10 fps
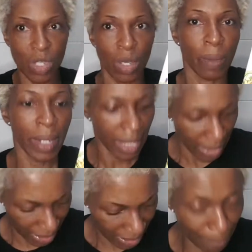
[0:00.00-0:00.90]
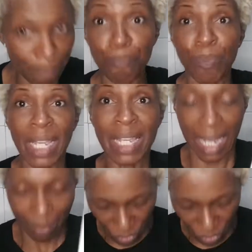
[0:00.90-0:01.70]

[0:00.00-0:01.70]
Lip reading: So yeah,